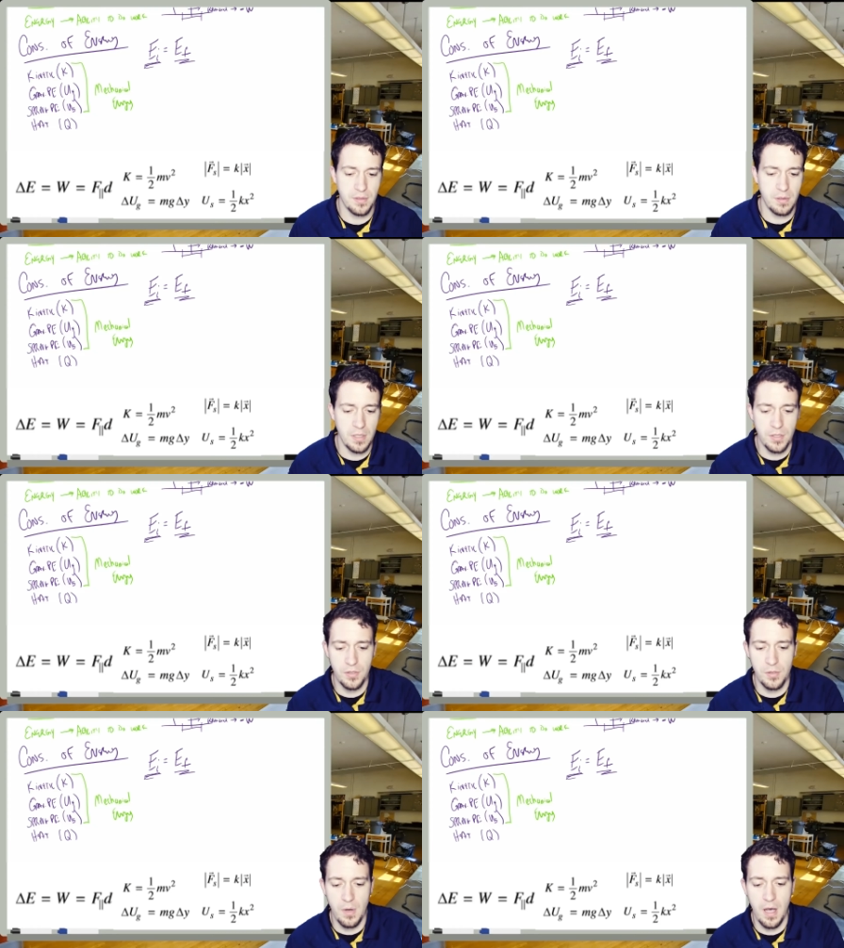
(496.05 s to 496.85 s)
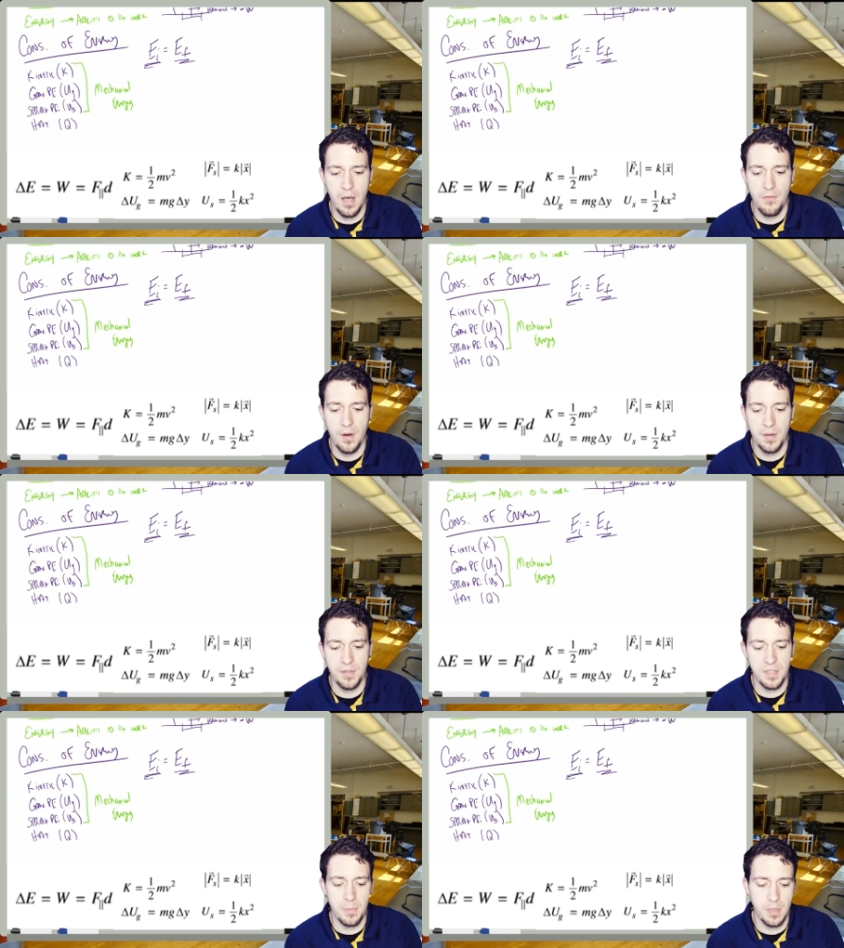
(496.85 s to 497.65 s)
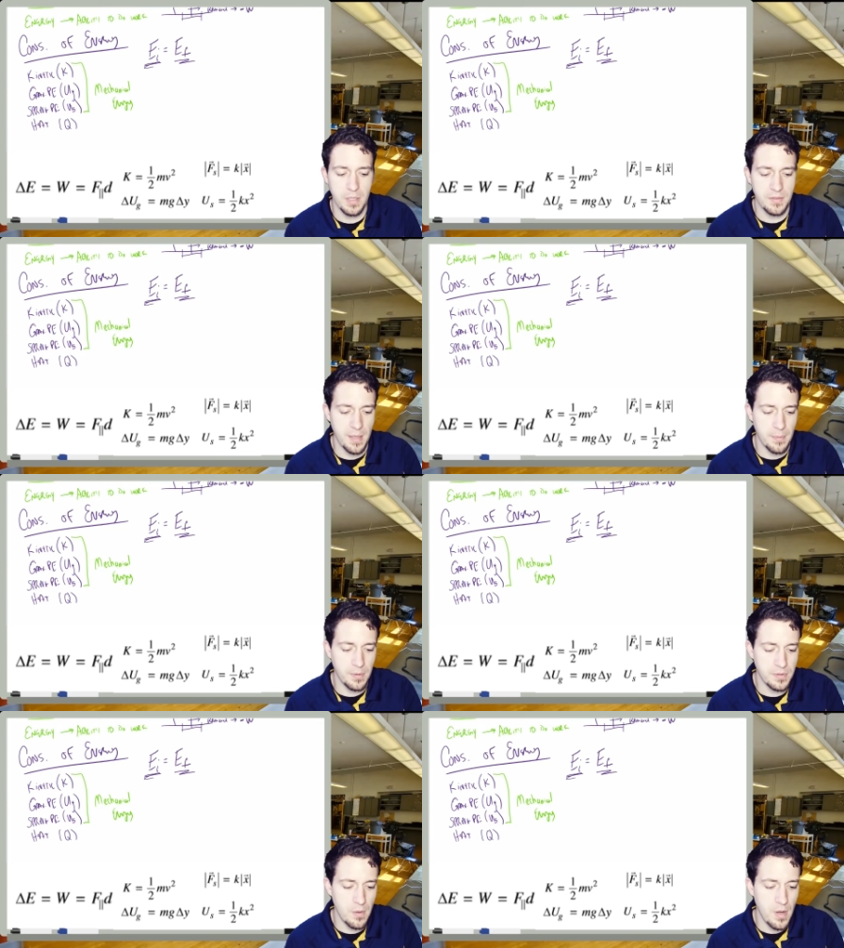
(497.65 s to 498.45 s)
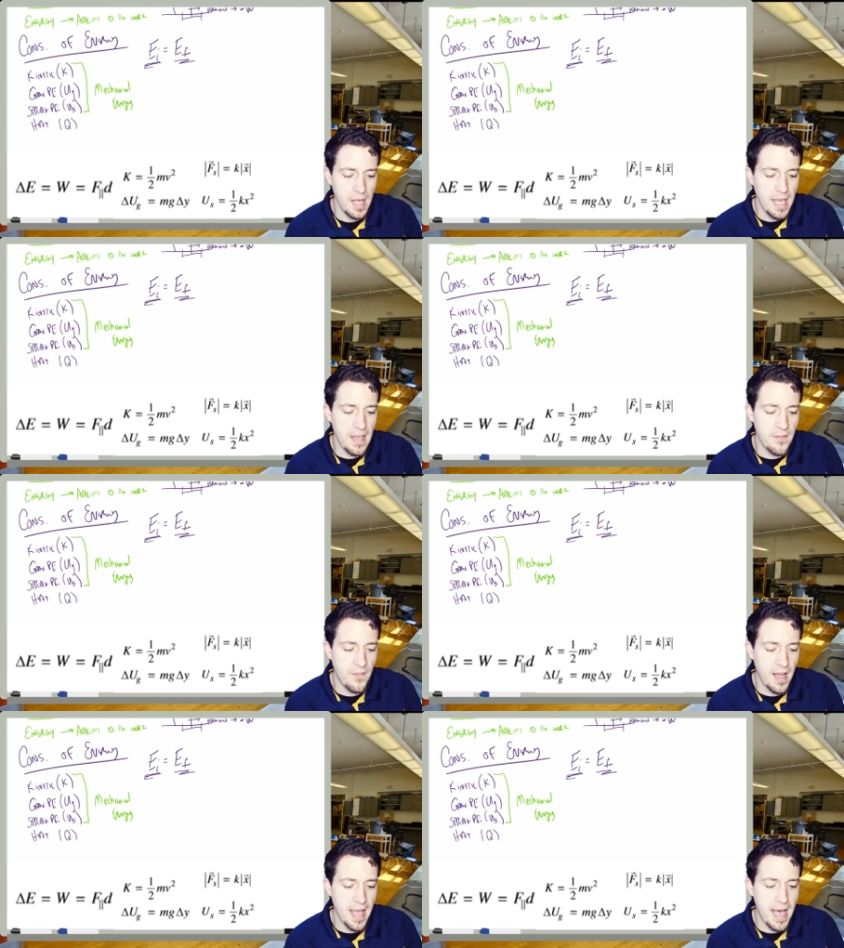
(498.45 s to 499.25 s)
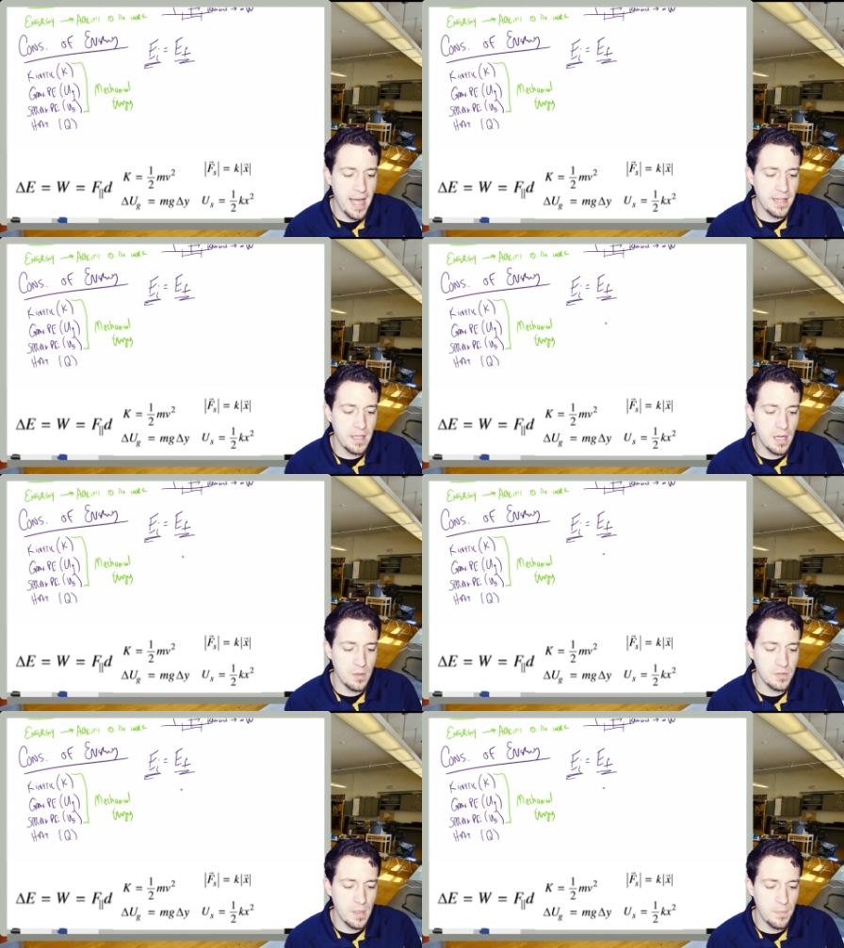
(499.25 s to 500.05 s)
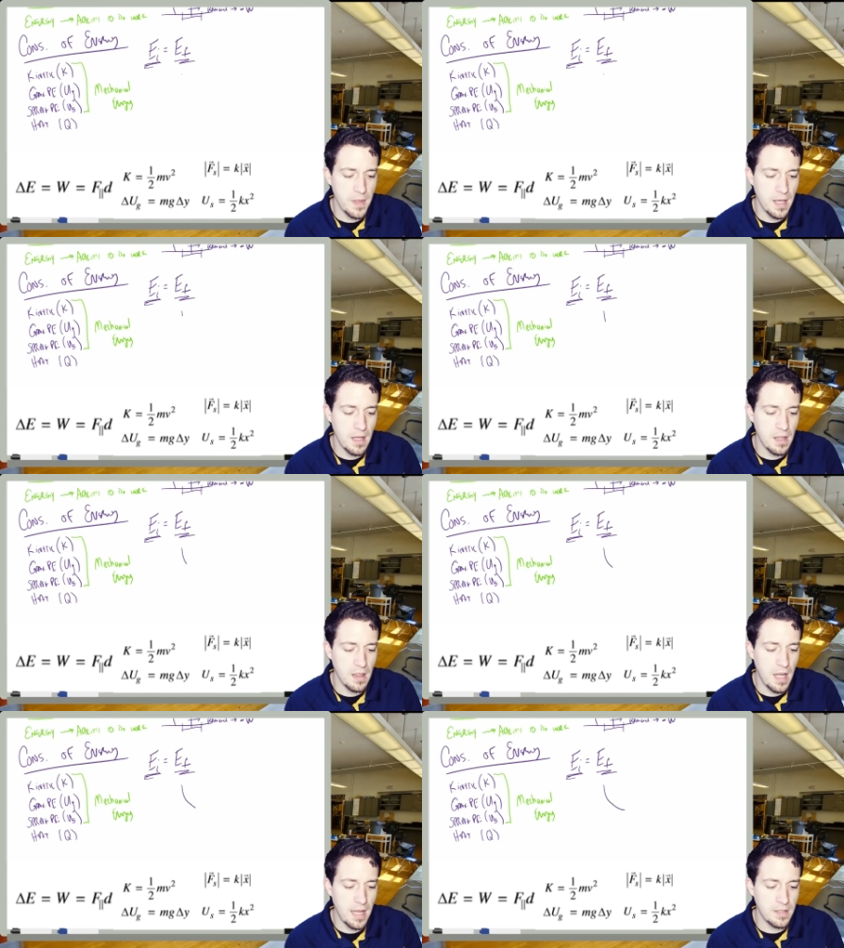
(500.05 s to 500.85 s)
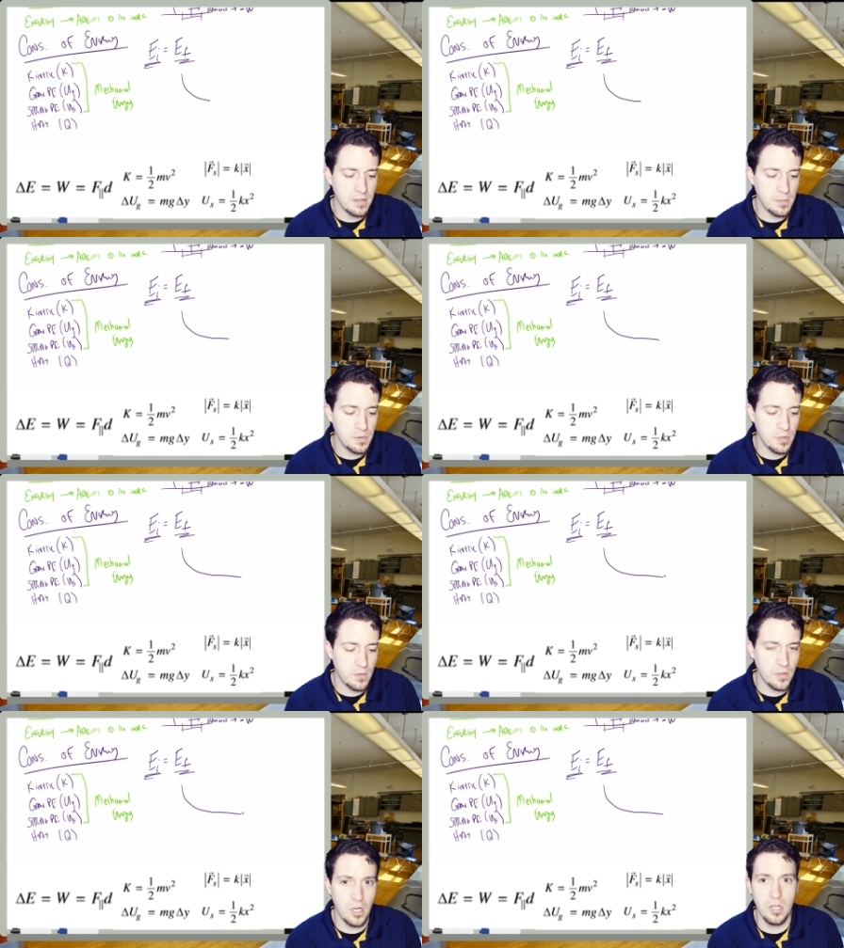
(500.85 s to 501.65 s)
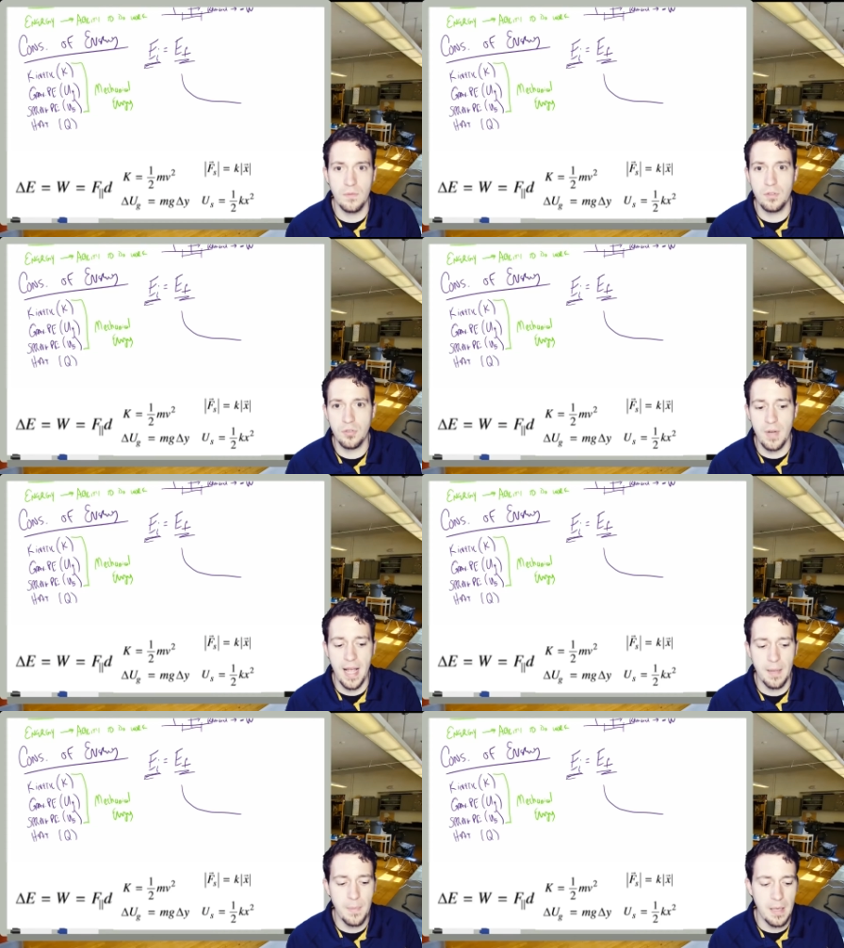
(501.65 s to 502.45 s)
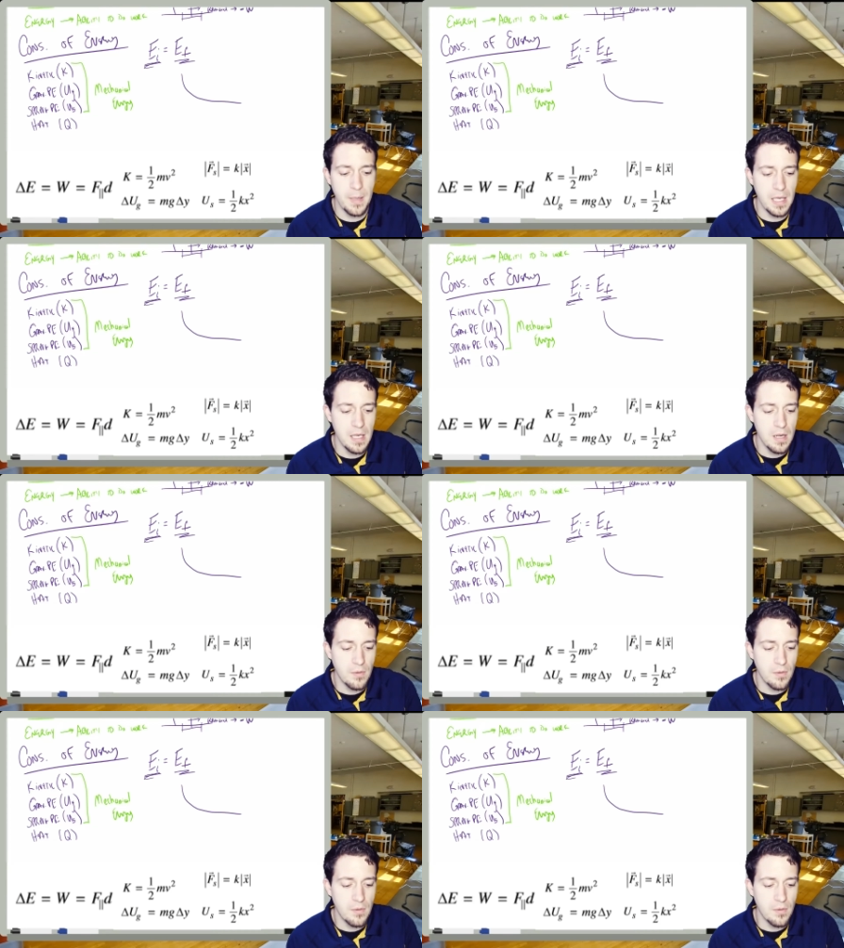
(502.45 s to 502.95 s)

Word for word: So let's just do a, a very simple example. So if I had, you know, something like some sort of curved track maybe,